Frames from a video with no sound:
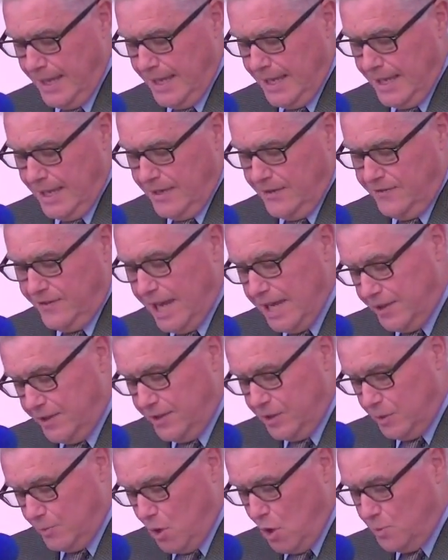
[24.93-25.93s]
Faith in
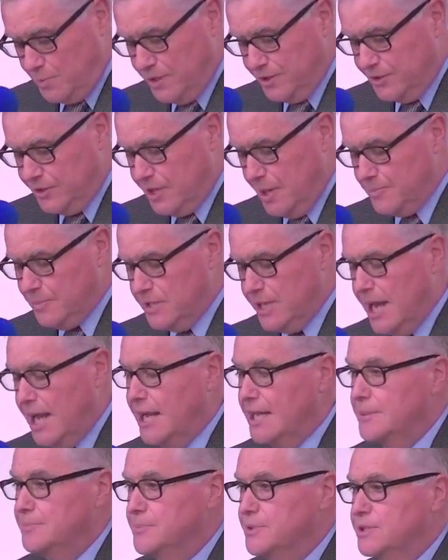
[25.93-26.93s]
the moment
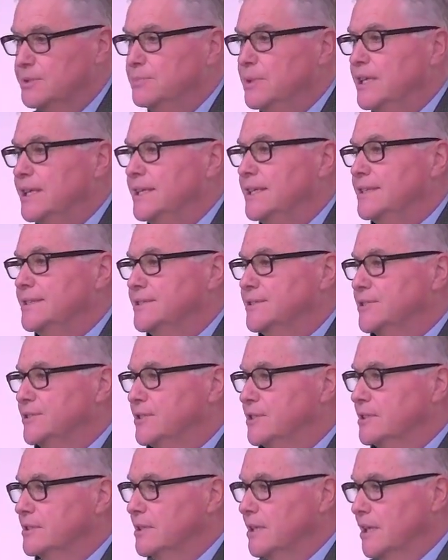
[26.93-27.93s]
sometimes
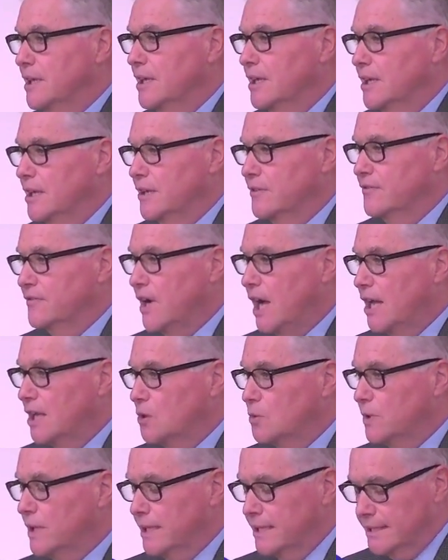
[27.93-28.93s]
means
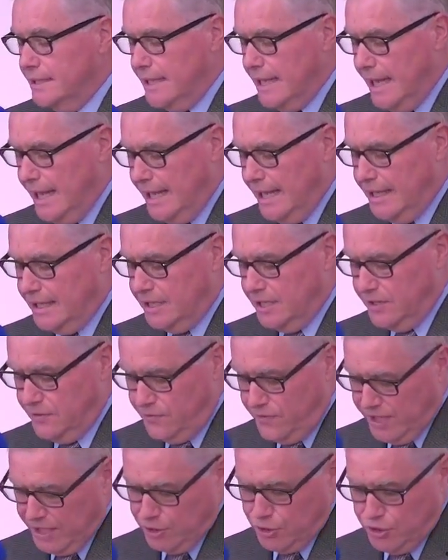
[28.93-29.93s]
following a
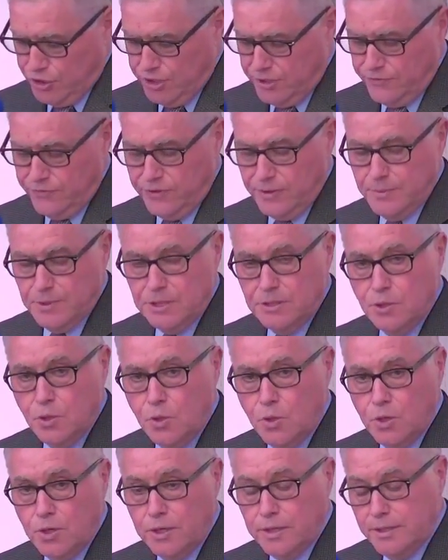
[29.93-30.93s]
conviction from the
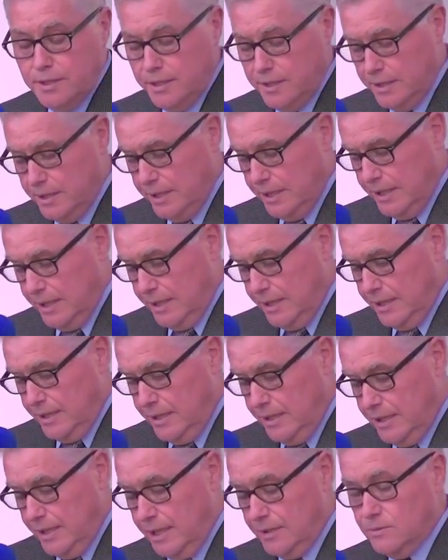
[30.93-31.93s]
Lord
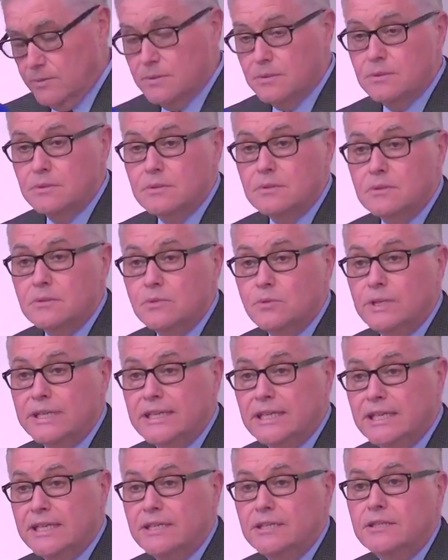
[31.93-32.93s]
that we
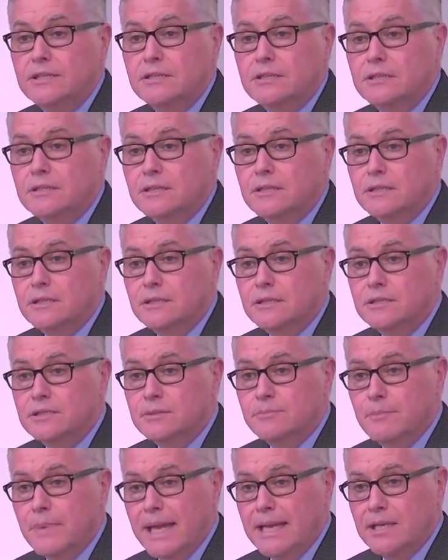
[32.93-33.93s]
need to
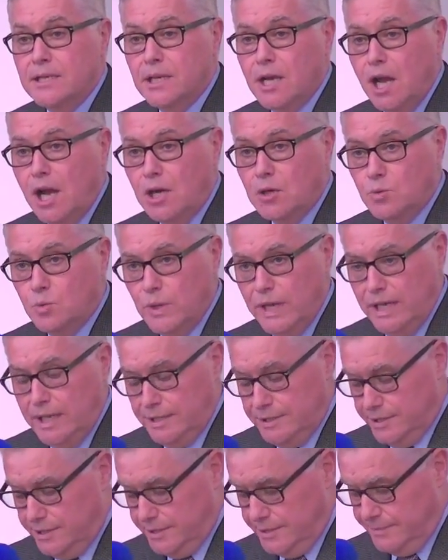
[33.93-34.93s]
mend our
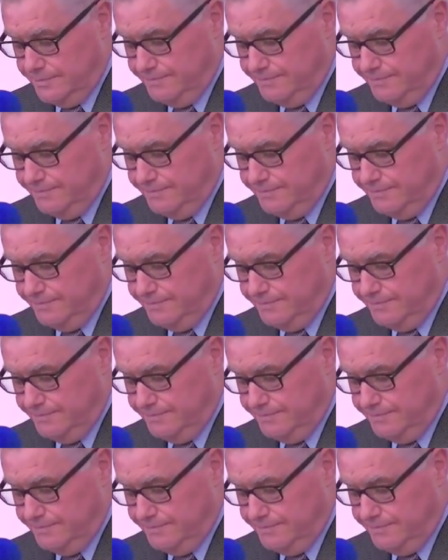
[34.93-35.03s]
ways